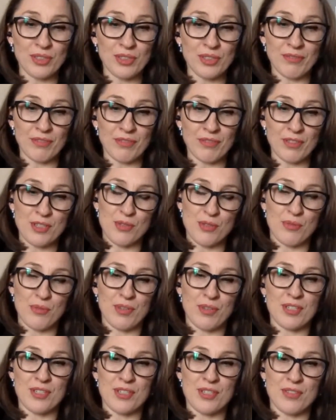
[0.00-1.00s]
the first
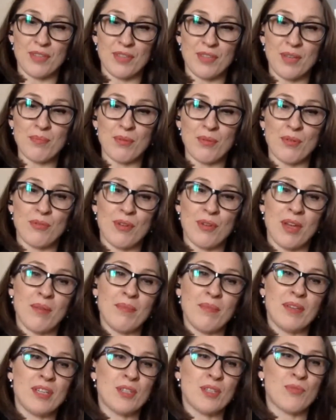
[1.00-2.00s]
3 years of that
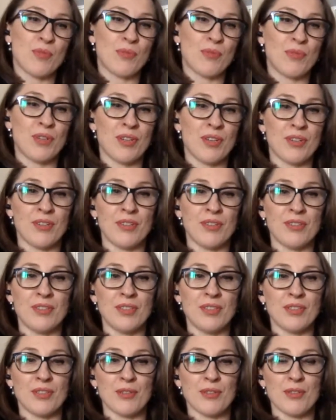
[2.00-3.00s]
program is when we heard
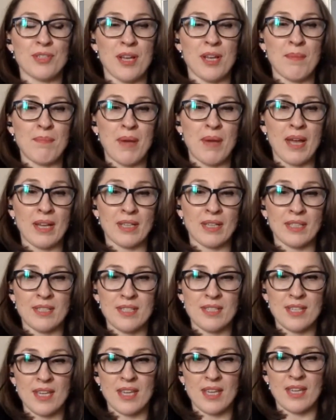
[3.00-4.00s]
the girls come back
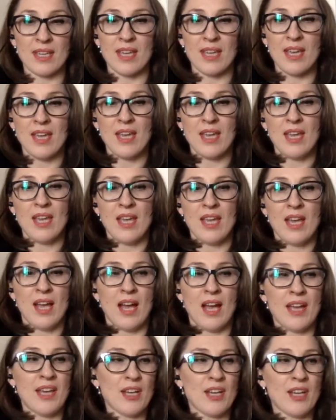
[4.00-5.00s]
and say,
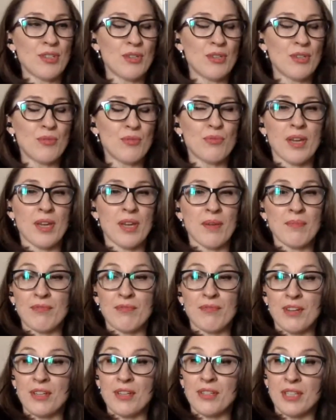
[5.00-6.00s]
I actually
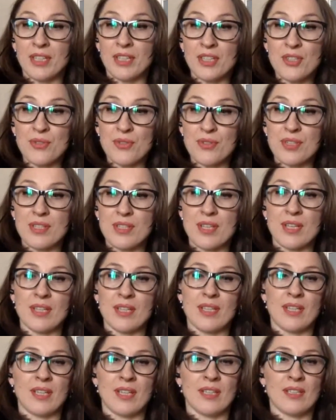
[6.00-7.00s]
am very
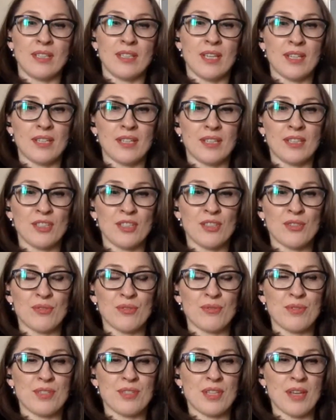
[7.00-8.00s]
interested in getting
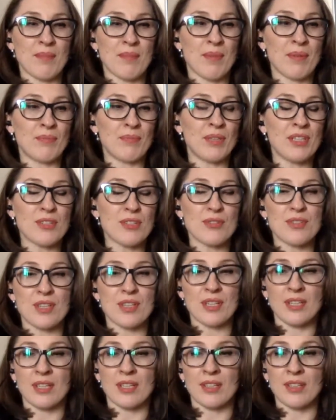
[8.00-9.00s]
into STEM. I'm
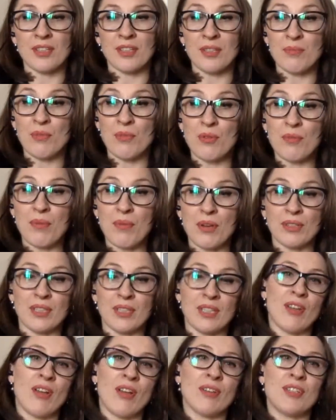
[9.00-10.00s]
interested in learning more about
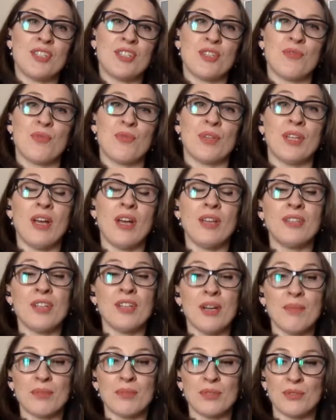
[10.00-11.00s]
technology, what
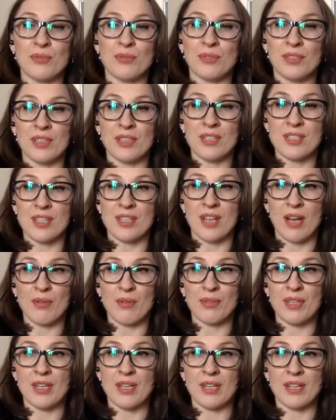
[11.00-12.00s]
other opportunities are
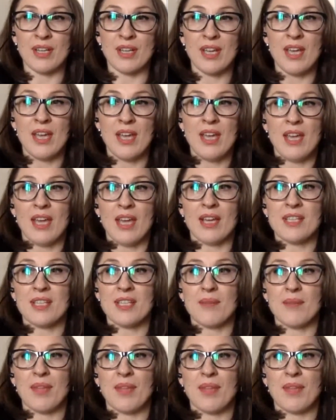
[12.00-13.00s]
out there,
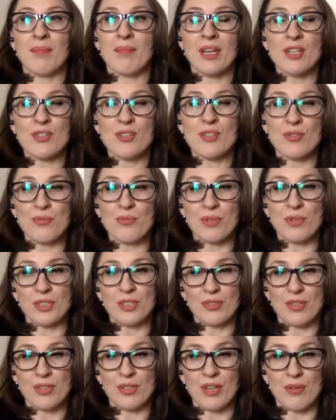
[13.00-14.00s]
except I'm not sure where
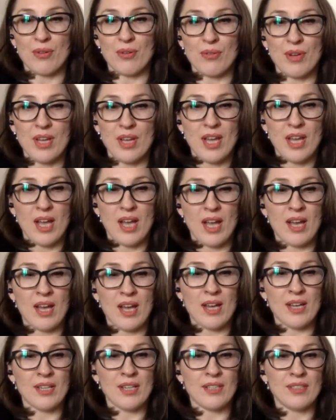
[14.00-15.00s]
to go.
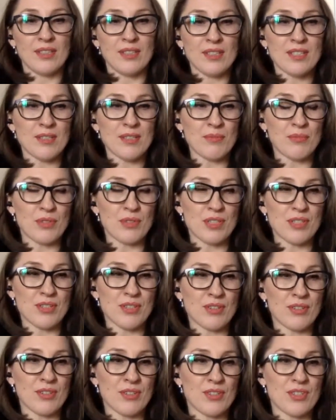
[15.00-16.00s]
I did some
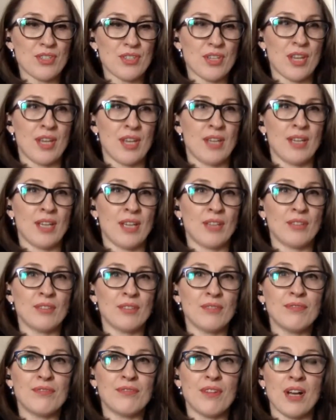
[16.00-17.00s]
research and I
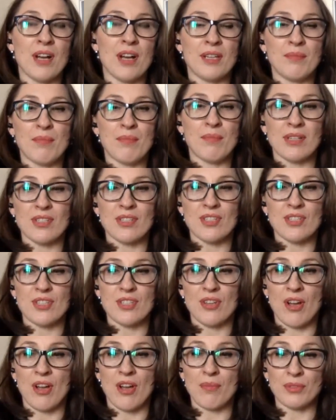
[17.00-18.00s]
couldn't find
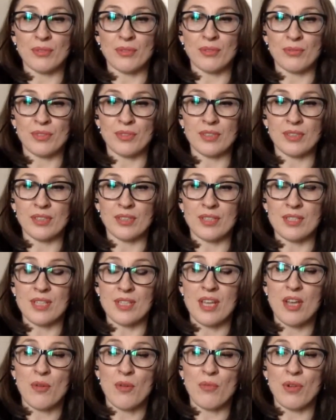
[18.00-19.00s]
much opportunities.
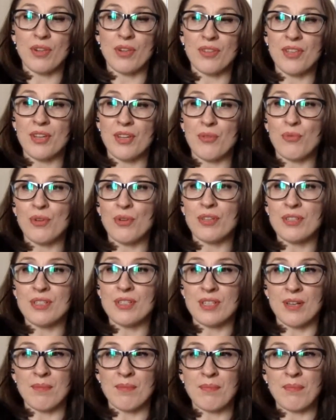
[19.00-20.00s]
Well, there were
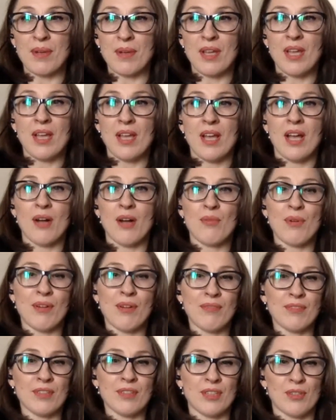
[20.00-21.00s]
some.
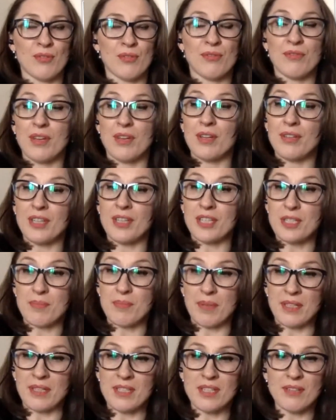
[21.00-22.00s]
However, they were very
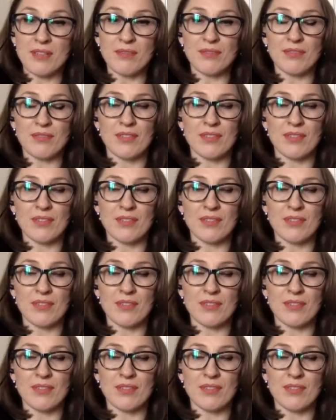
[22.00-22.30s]
expensive